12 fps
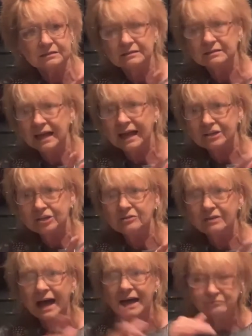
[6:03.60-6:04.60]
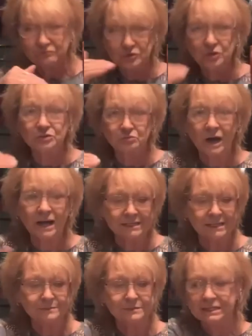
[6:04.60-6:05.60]
I knew I would wind
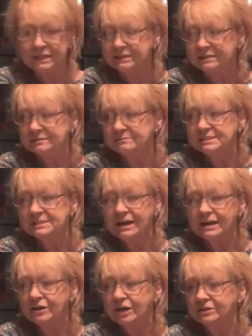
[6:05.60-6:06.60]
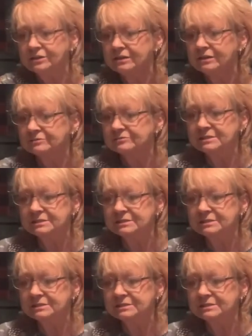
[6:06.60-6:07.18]
up needing them, so I got those.